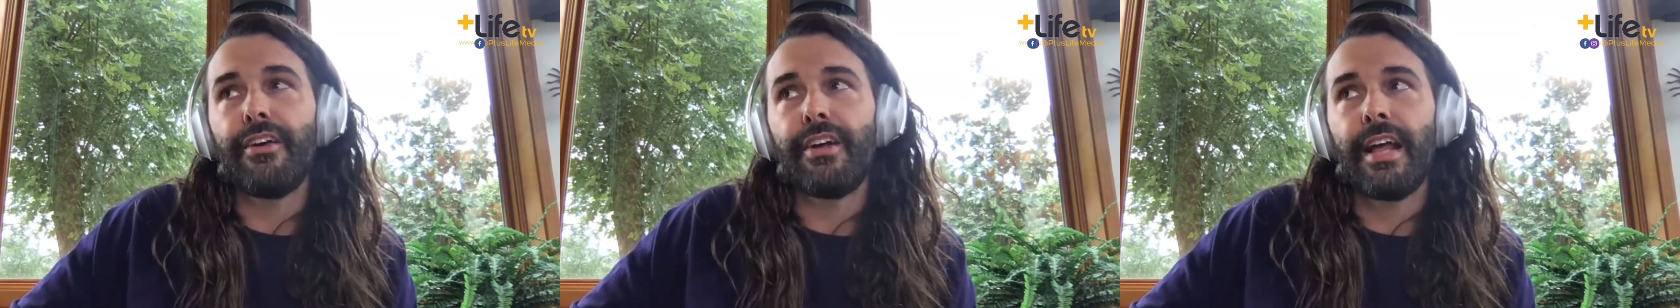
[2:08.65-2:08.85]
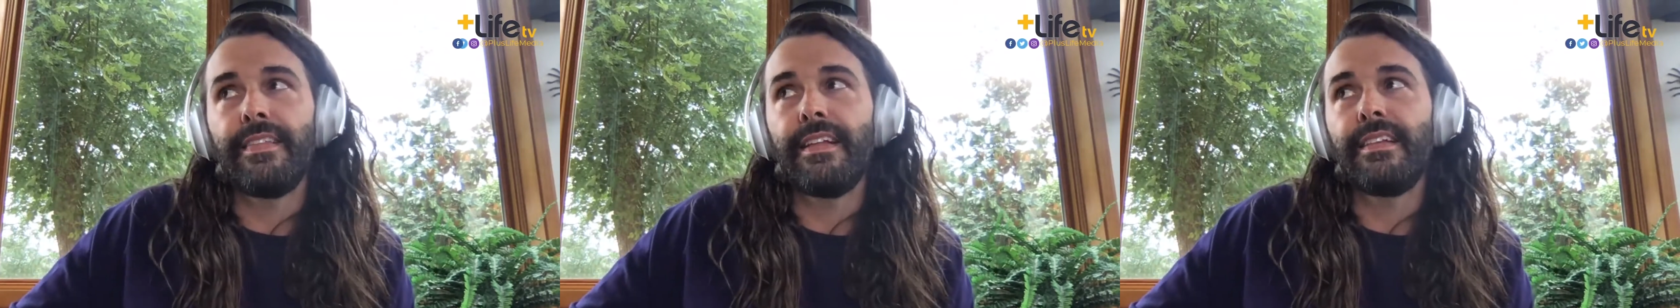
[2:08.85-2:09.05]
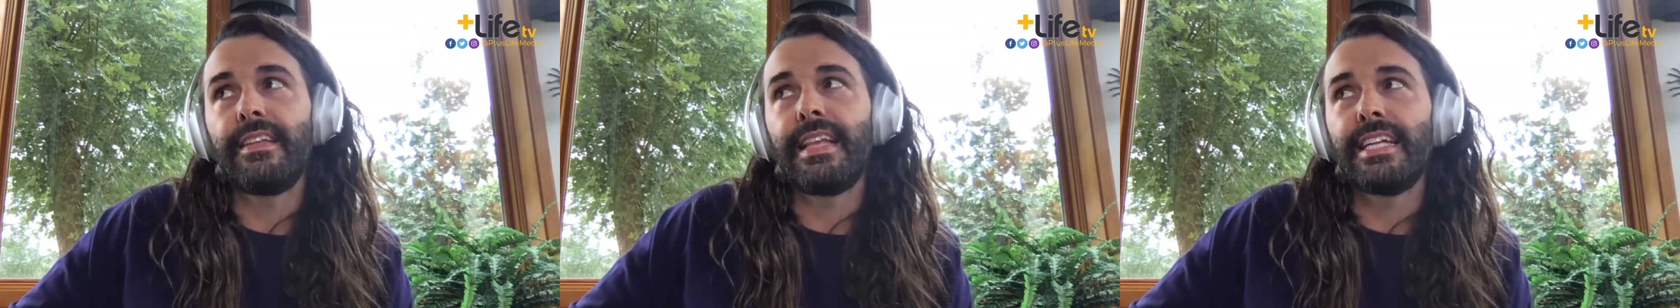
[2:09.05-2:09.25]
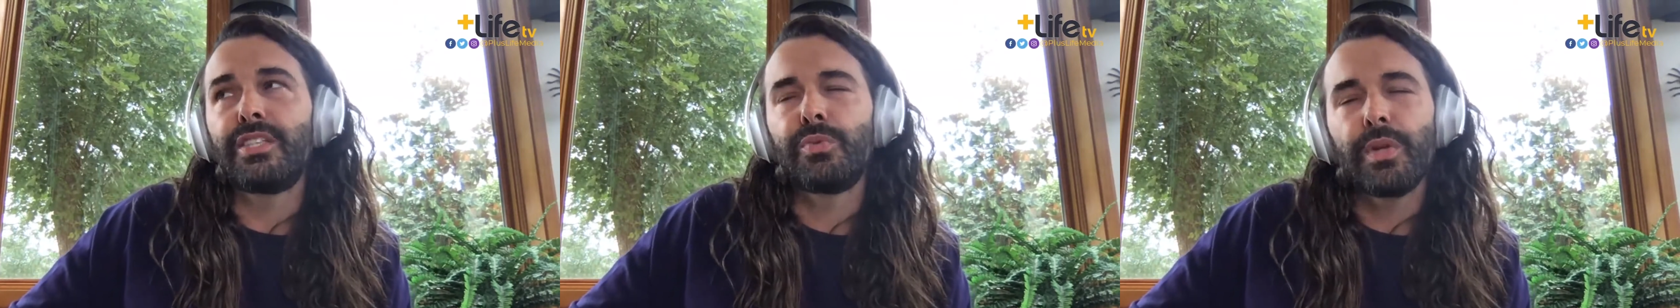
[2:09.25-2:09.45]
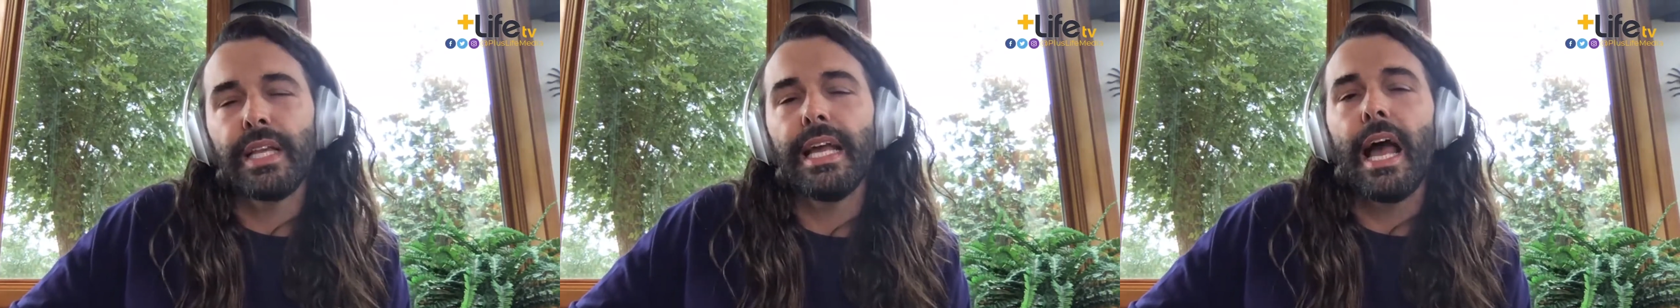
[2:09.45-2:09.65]
And I think that that's
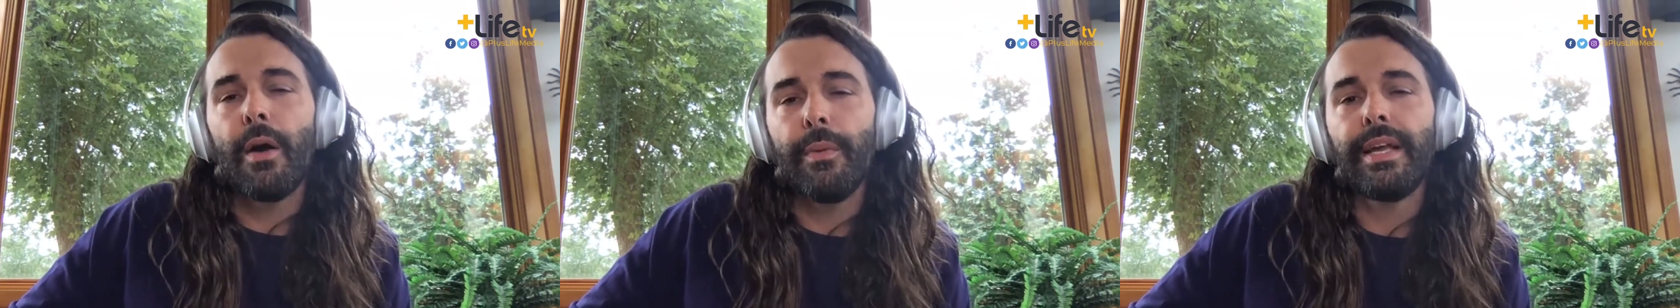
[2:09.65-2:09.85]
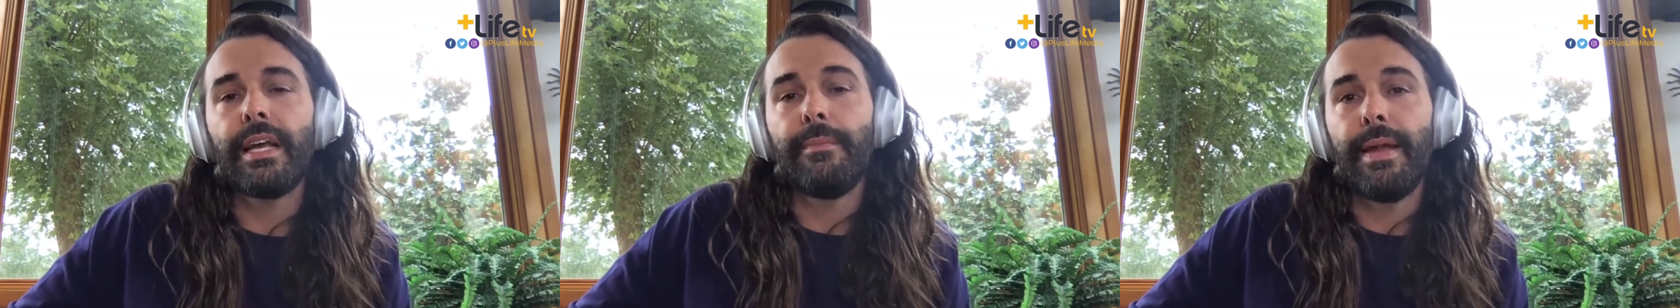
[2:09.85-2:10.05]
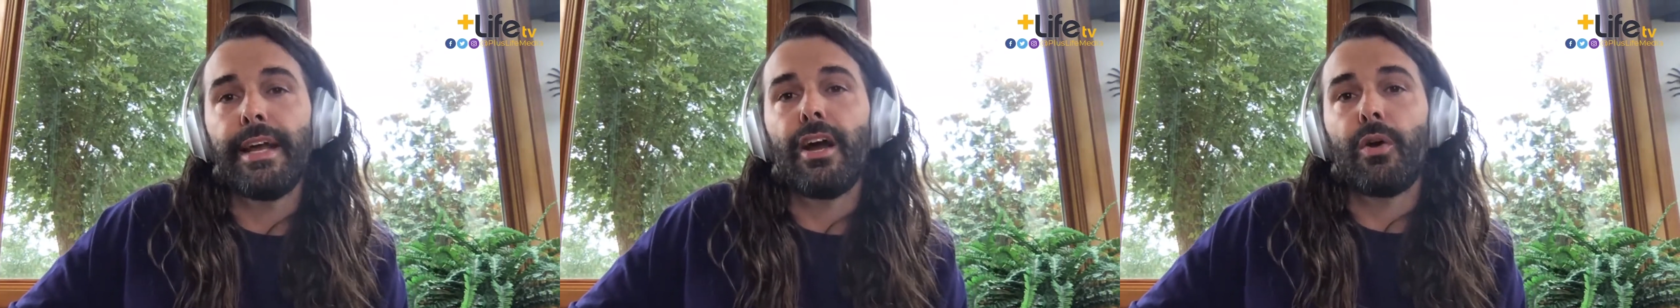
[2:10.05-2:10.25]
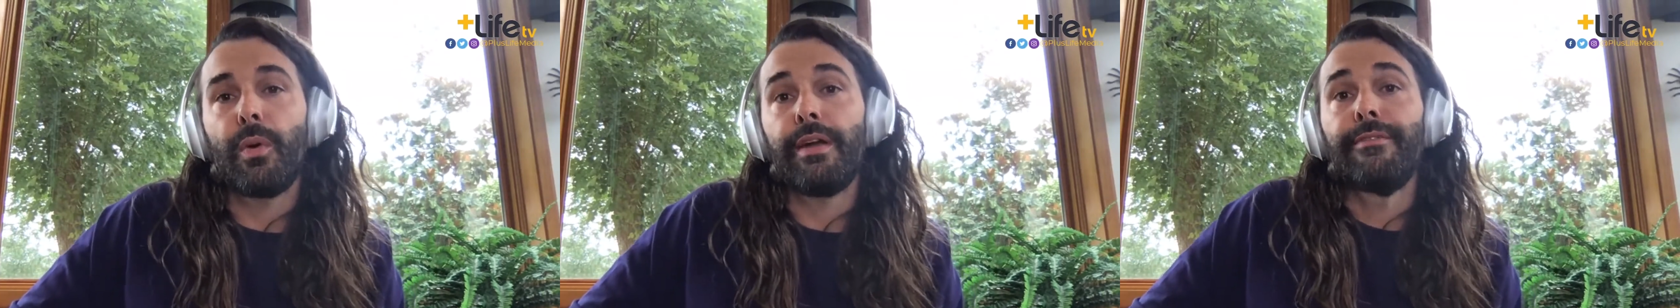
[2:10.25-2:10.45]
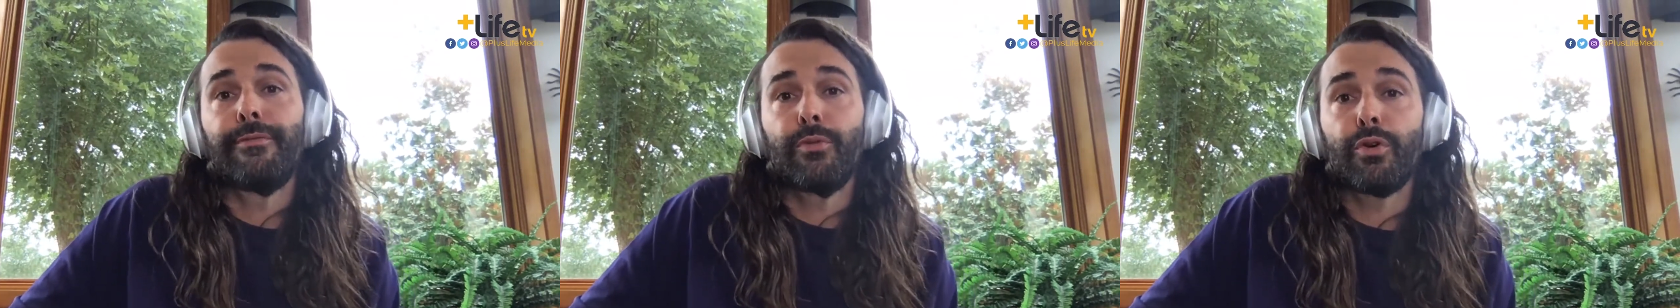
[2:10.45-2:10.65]
really how we can make our
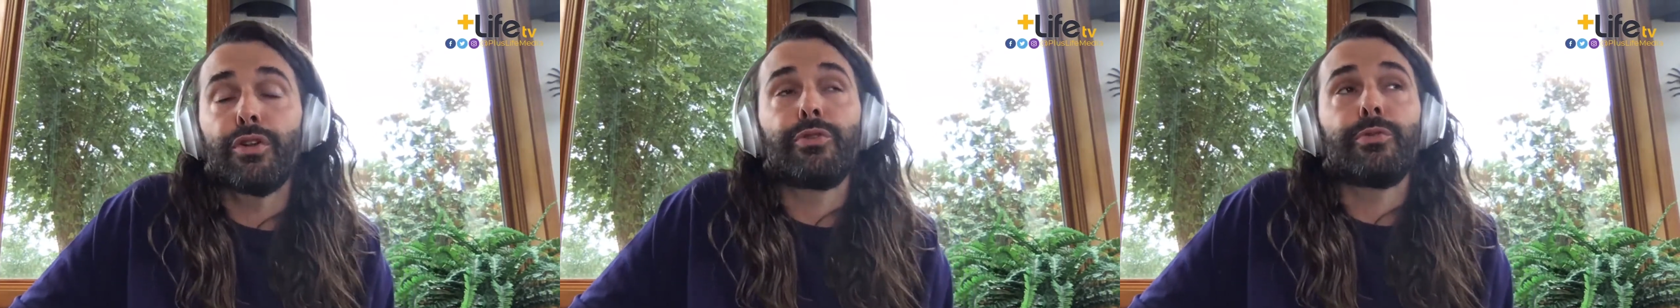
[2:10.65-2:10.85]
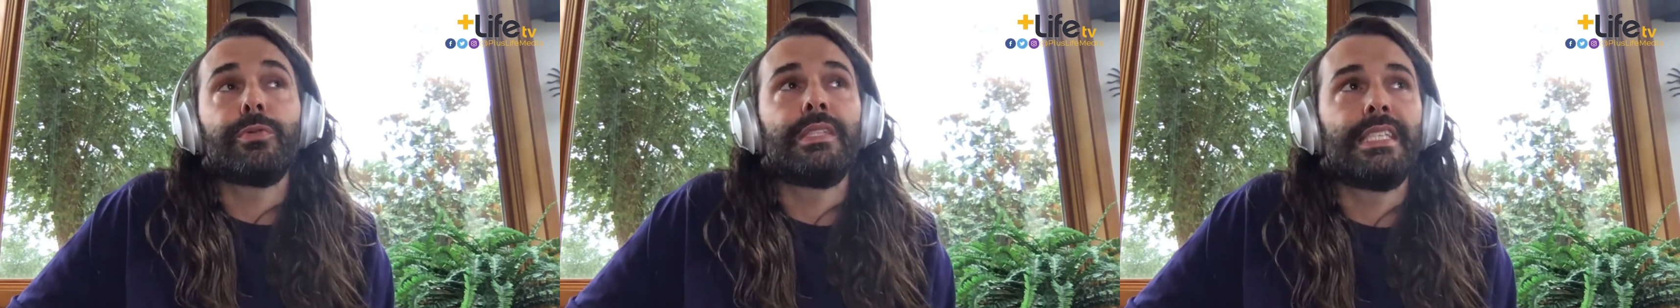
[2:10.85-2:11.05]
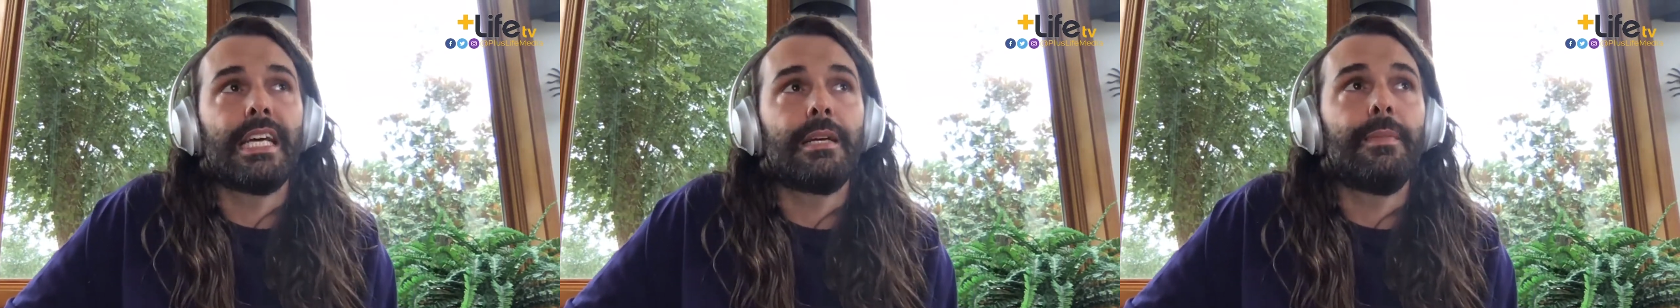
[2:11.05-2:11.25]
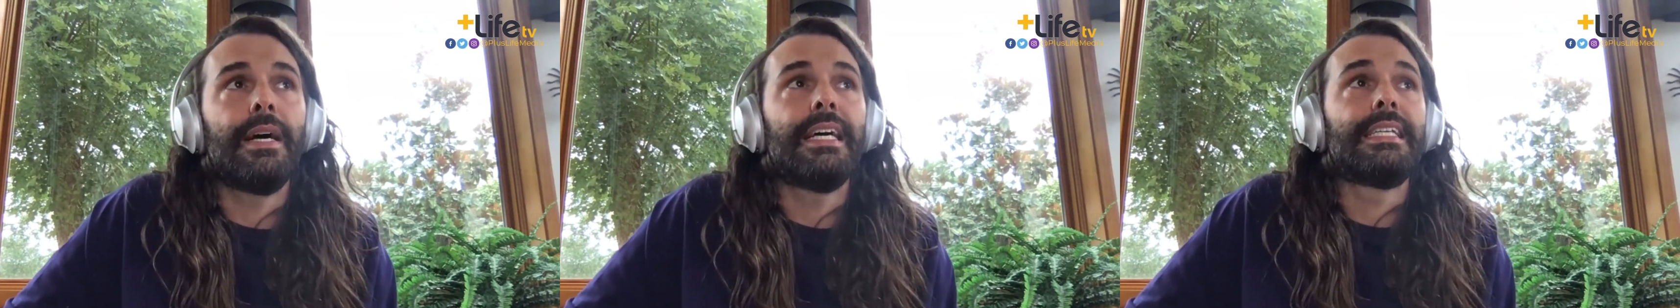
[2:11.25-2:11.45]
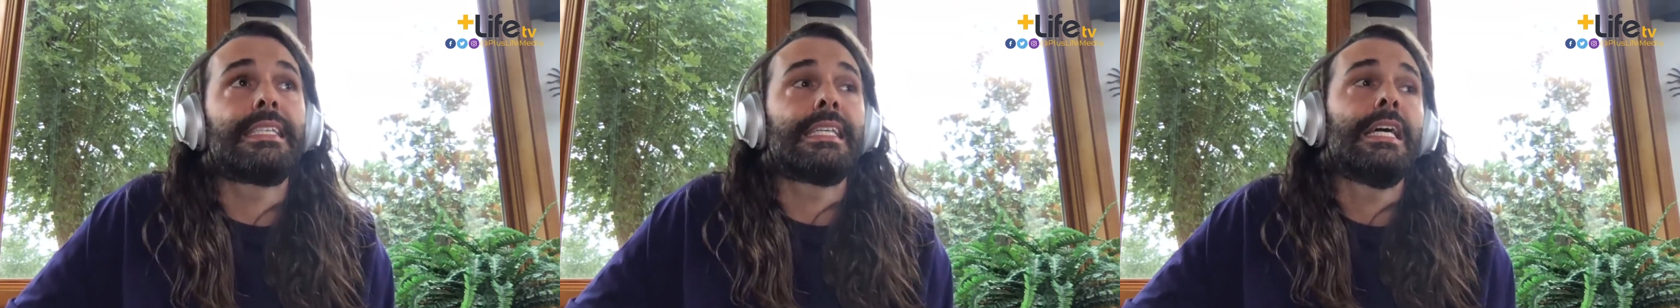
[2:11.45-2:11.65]
way forward through stigma,
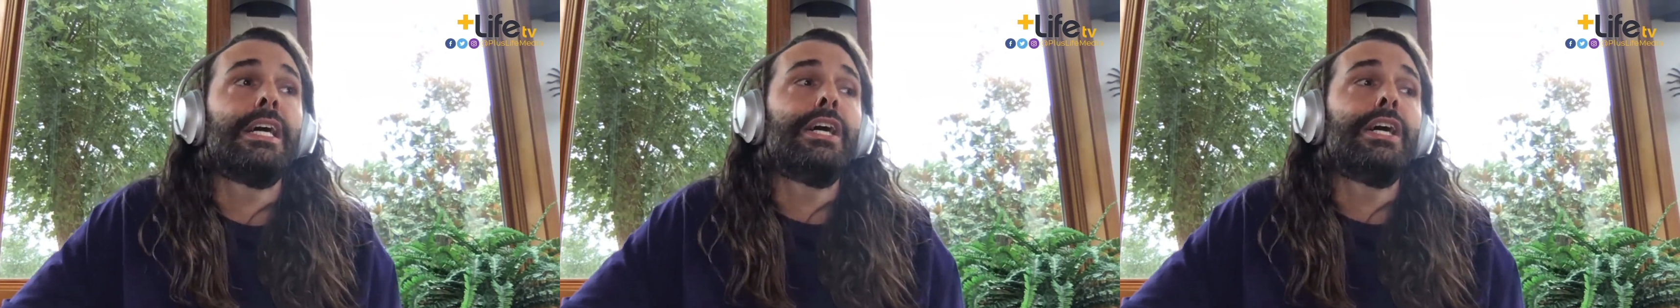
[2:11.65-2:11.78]
is